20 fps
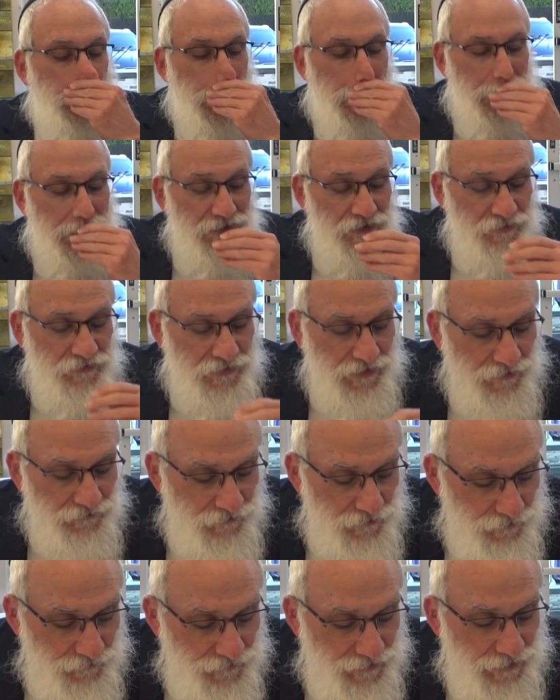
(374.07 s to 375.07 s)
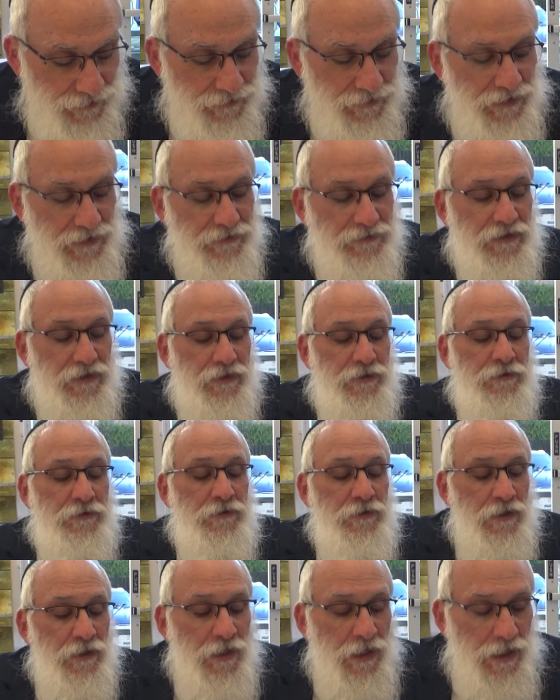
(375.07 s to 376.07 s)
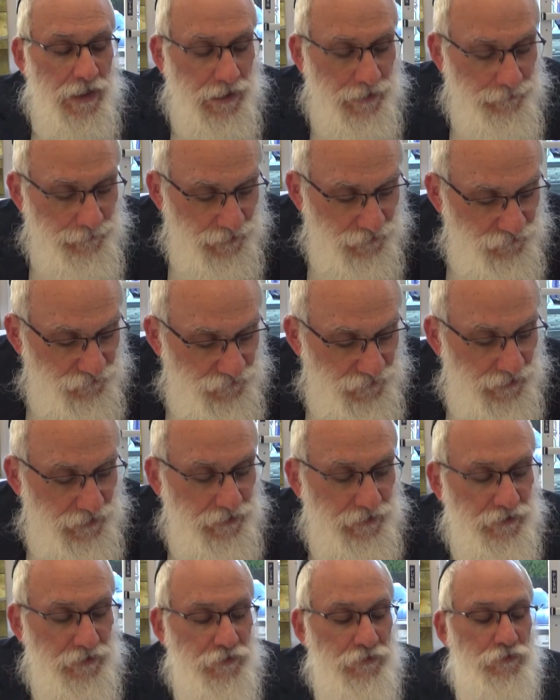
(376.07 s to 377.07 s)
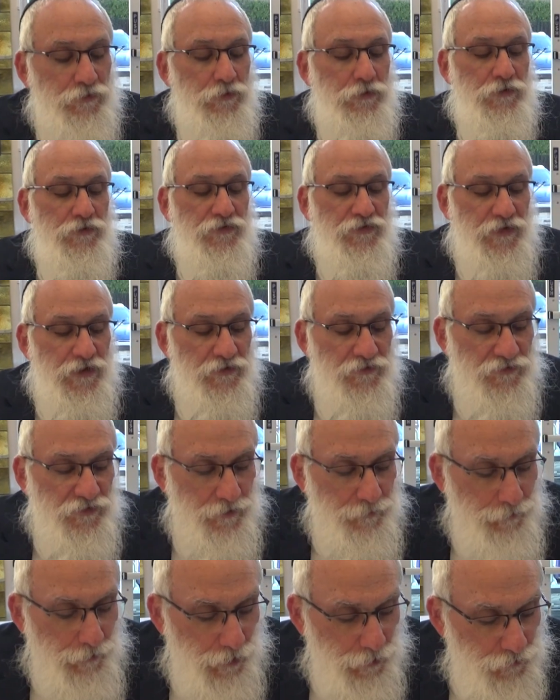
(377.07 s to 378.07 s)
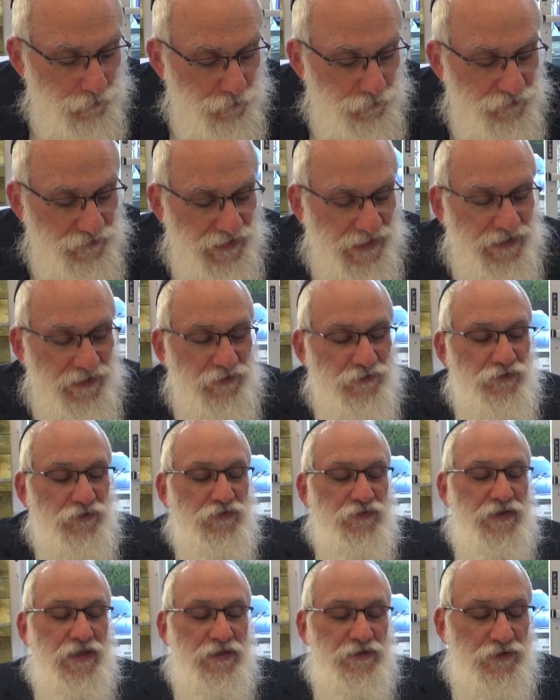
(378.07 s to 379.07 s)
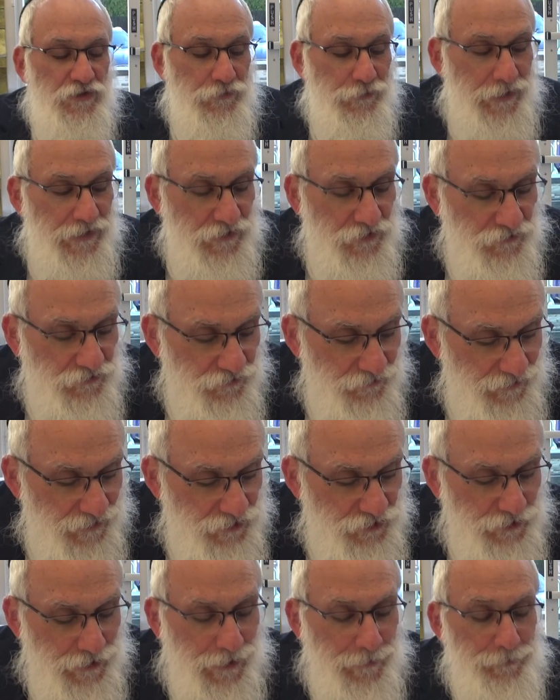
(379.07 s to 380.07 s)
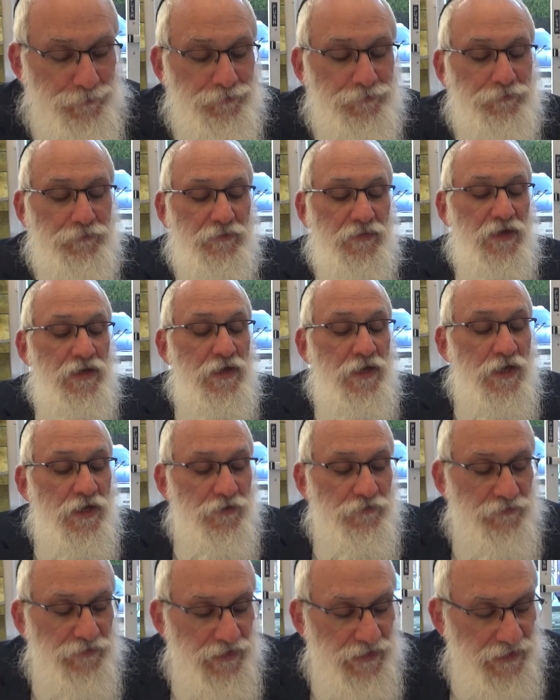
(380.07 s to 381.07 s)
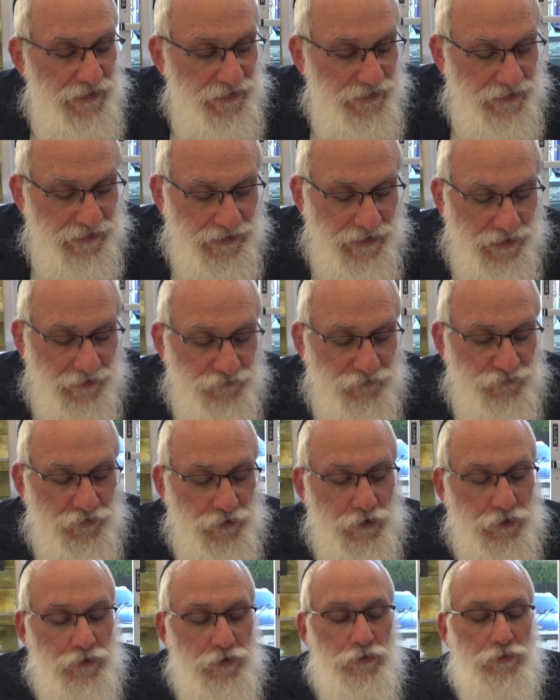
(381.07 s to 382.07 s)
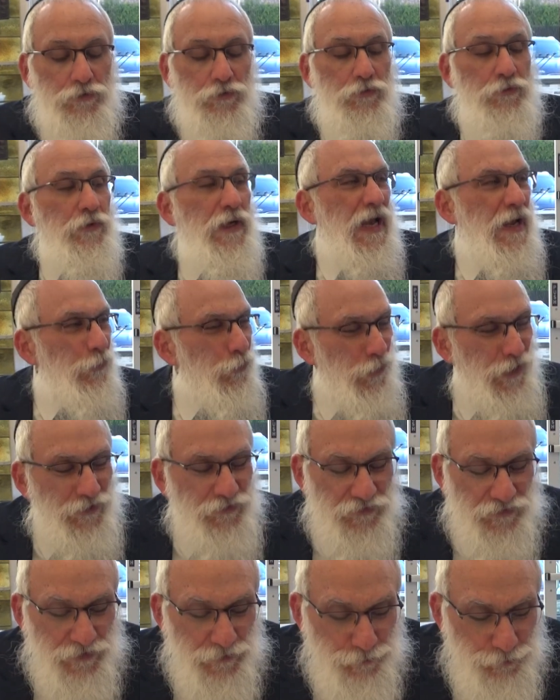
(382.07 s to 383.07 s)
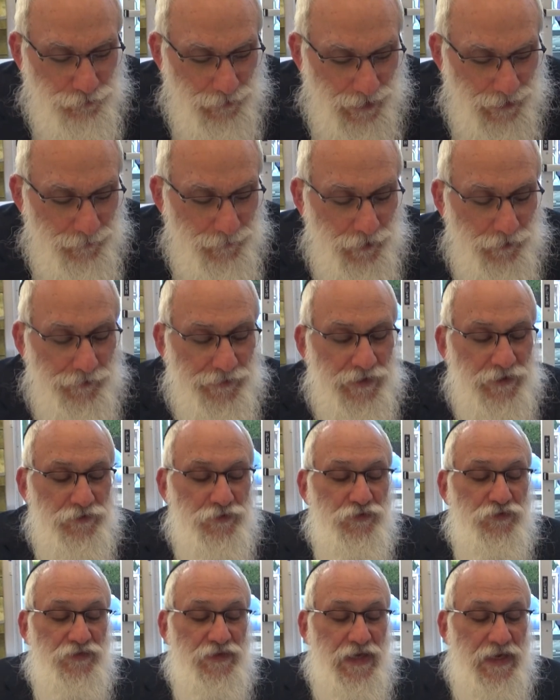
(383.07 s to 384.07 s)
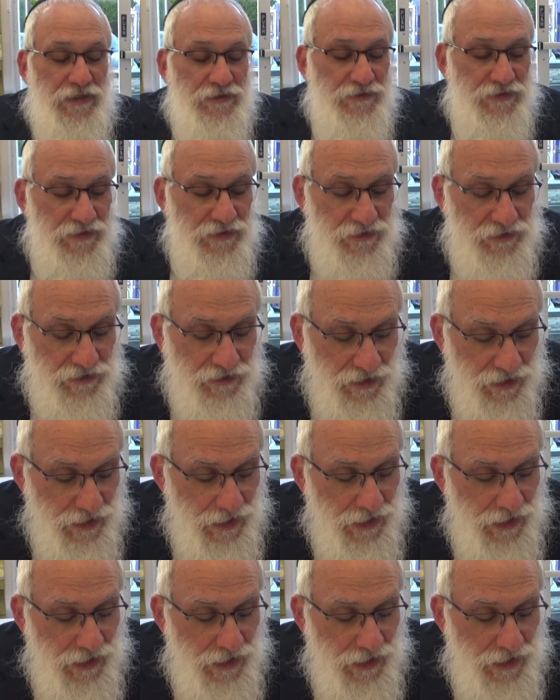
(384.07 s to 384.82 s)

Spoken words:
the highest level of Gan Eden, Heim, Asig, and Gedul, the saints of Baruch Hu, they understand the greatness of Hashem. And what's the primary understanding?